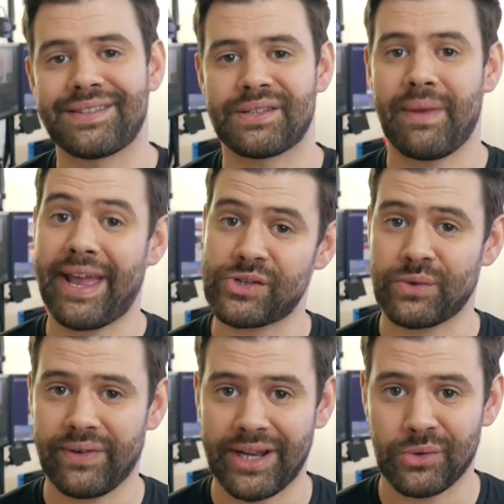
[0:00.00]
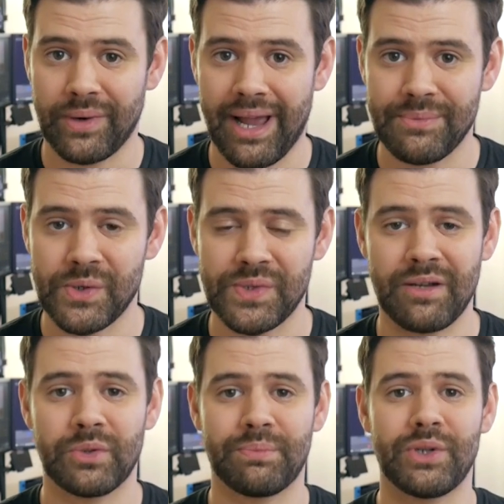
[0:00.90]
some extra vinyl wrap, so I was
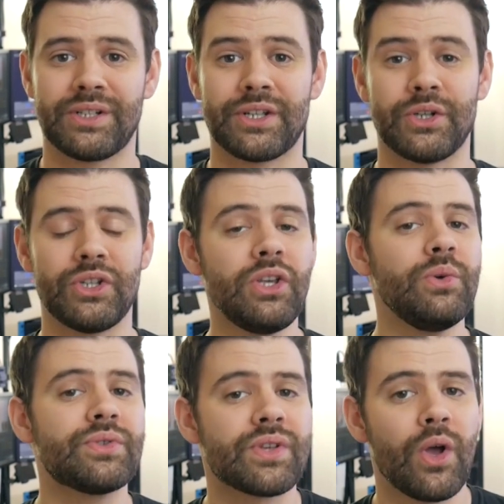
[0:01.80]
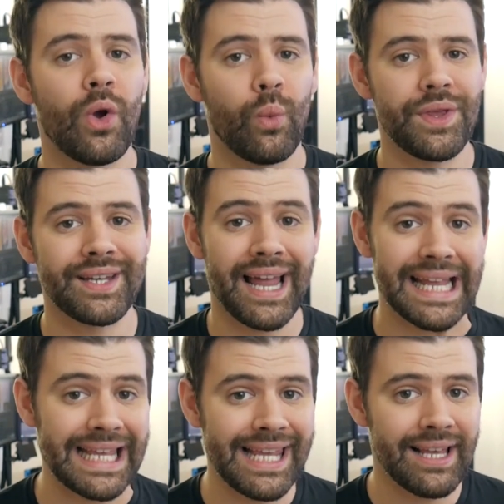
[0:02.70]
able to put it to good use with an
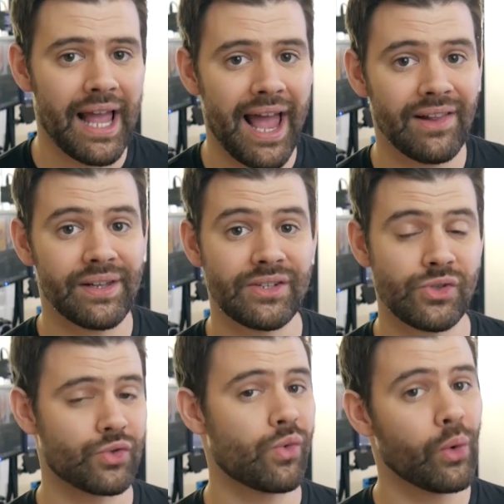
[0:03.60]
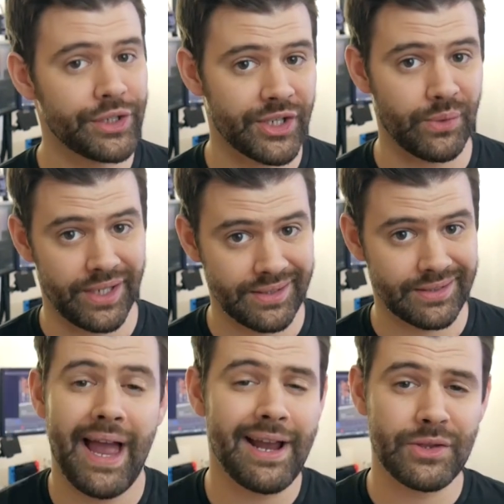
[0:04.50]
IKEA Alex drawer
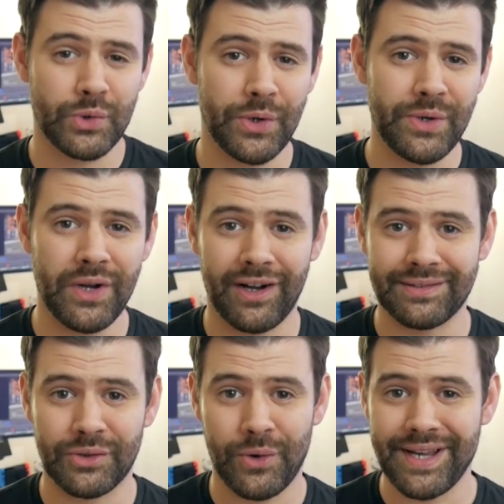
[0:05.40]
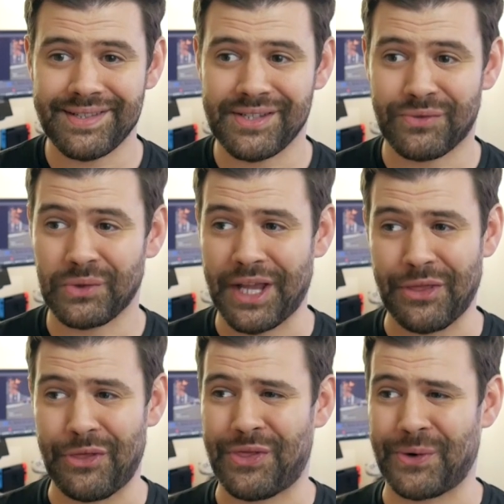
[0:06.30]
unit. I got the drawer unit on Craigslist for like
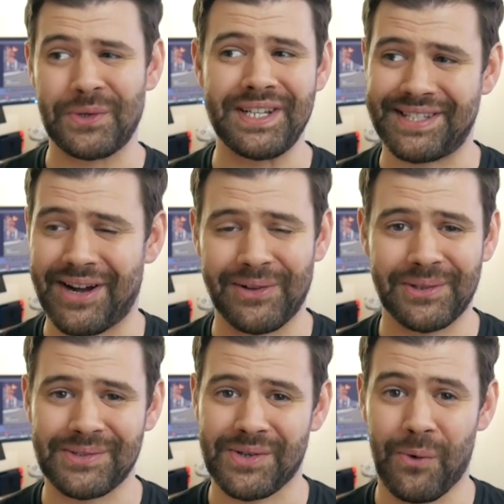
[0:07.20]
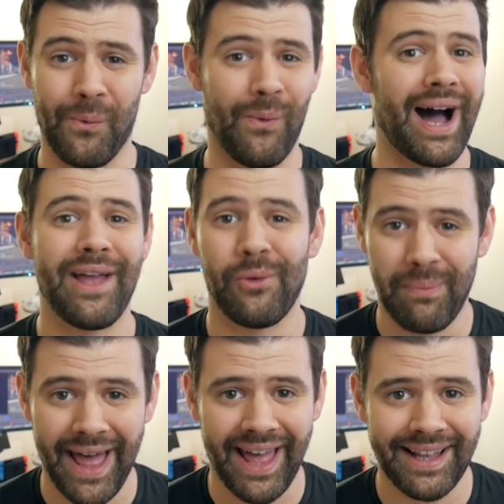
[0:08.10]
$30 a while
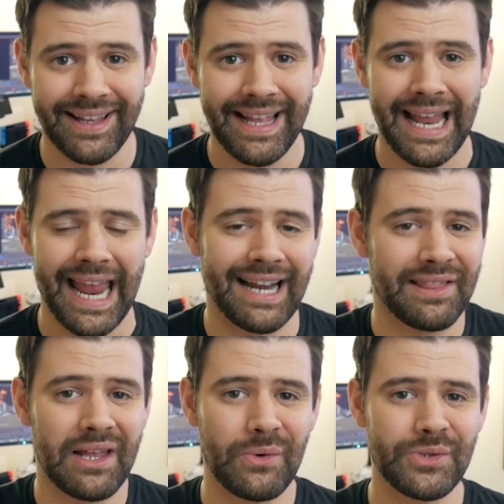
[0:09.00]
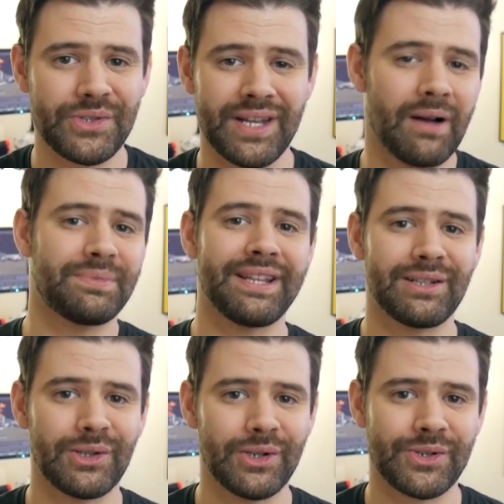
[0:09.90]
back, and I thought I would just update
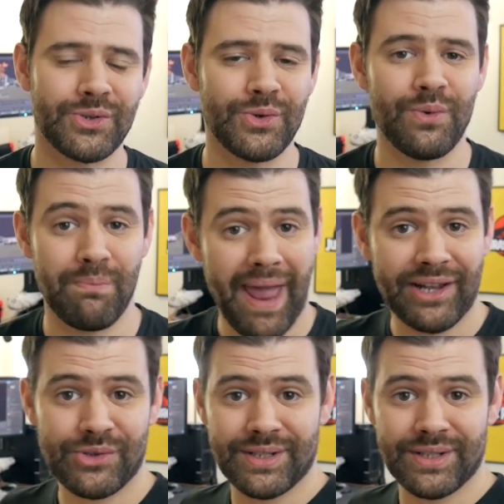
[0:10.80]
the look to match